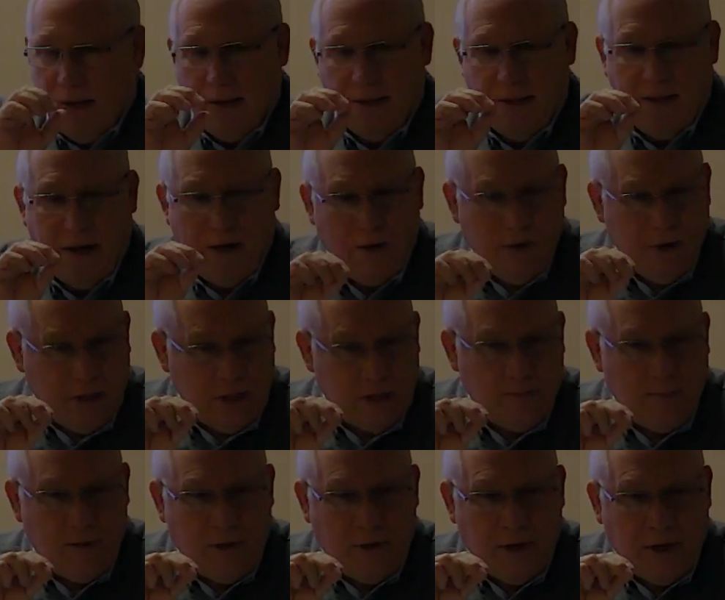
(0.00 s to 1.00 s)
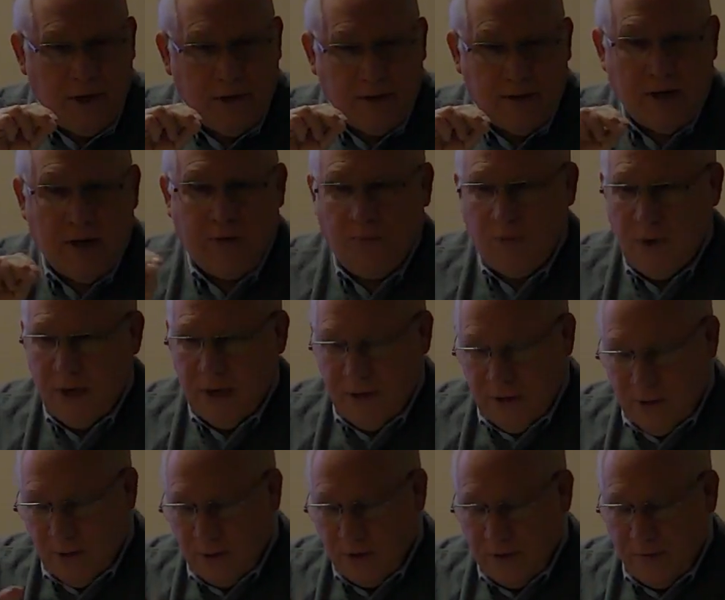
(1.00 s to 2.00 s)
Their experience, and when
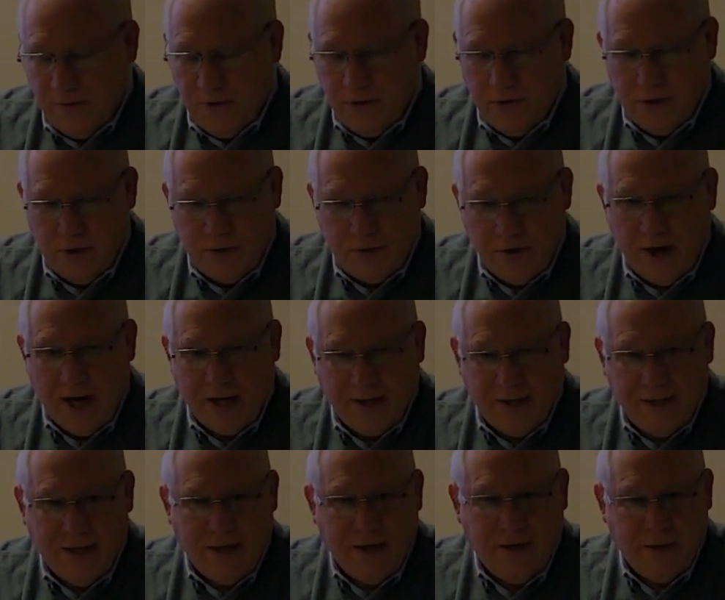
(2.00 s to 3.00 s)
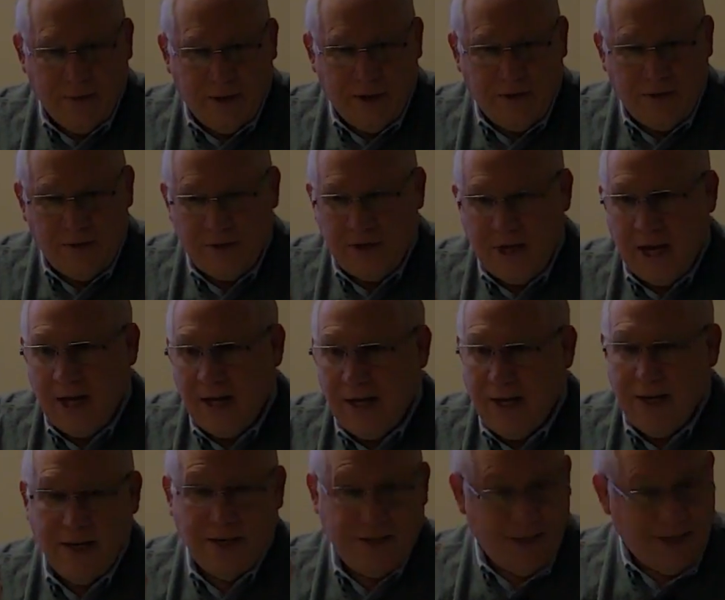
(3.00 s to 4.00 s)
those of you that try it today, you'll understand, it is